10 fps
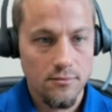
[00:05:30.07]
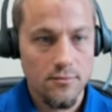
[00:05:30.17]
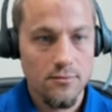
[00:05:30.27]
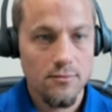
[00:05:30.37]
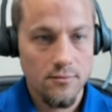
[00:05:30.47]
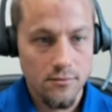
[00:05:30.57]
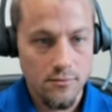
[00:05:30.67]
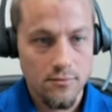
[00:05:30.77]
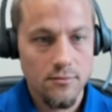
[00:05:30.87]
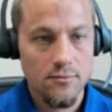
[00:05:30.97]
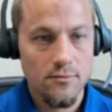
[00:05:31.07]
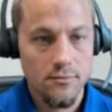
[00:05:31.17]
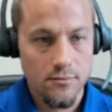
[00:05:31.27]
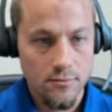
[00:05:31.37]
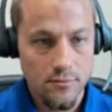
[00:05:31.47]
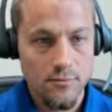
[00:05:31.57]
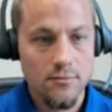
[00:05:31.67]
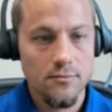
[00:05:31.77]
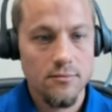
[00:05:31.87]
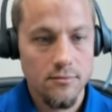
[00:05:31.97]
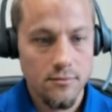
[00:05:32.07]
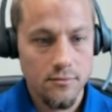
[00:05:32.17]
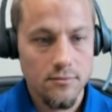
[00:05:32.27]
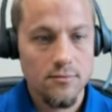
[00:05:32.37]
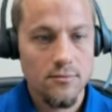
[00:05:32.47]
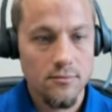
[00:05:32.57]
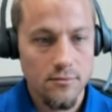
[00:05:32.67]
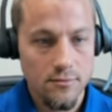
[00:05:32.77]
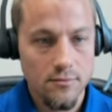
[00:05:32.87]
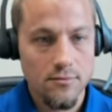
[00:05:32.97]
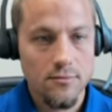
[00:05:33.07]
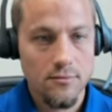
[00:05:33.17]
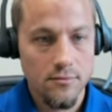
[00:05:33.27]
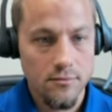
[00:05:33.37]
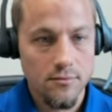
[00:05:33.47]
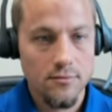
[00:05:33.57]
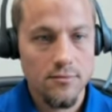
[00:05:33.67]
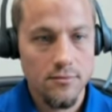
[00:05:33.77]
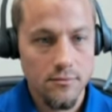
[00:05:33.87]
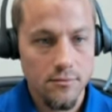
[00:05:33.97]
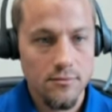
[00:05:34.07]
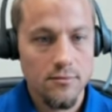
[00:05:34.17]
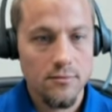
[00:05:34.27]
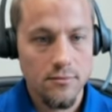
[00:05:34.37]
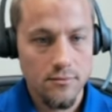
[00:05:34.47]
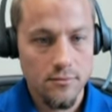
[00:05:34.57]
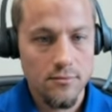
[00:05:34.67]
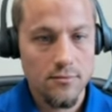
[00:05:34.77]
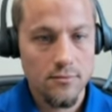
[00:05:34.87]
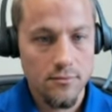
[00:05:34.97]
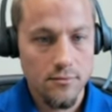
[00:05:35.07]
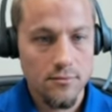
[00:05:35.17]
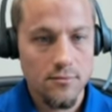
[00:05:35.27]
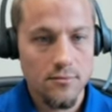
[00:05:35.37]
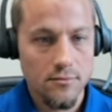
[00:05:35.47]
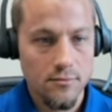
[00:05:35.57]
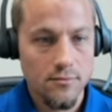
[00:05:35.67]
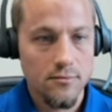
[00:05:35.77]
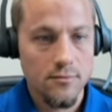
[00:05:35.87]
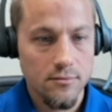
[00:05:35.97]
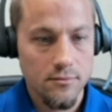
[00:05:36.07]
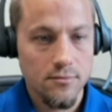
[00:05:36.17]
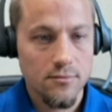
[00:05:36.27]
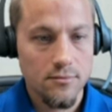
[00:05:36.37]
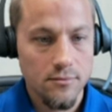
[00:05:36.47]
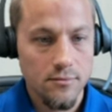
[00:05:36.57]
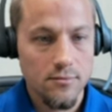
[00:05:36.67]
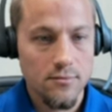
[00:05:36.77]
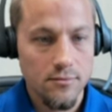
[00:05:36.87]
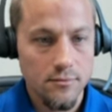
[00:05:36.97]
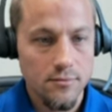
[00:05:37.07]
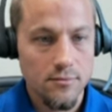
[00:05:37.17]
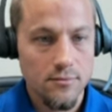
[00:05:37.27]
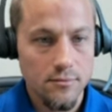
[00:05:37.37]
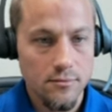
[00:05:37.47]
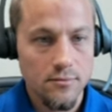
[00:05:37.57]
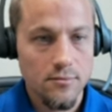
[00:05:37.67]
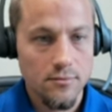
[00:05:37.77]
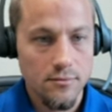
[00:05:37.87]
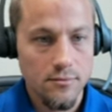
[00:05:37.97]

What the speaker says: The person shown says nothing.